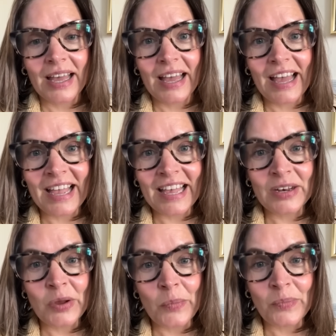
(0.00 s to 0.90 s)
And
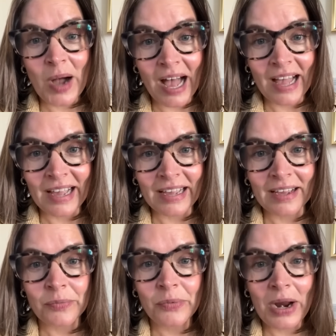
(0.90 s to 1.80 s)
my
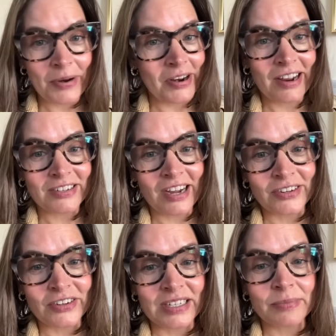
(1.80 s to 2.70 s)
primary care doctor
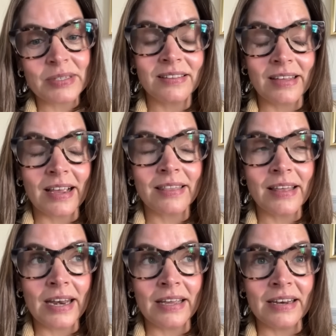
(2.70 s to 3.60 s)
seems to think that
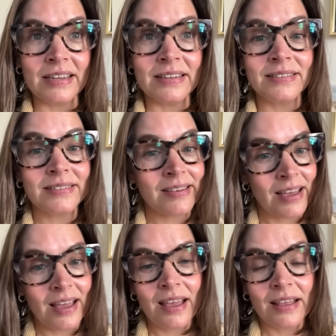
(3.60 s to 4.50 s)
it is
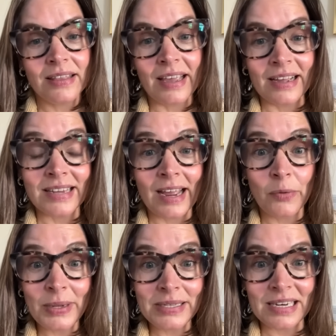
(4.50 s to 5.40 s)
the
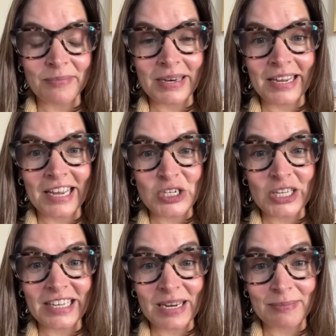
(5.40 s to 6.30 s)
anti-obesity medication that
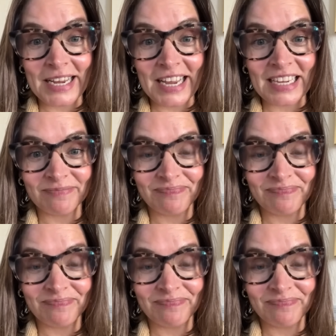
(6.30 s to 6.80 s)
I'm taking.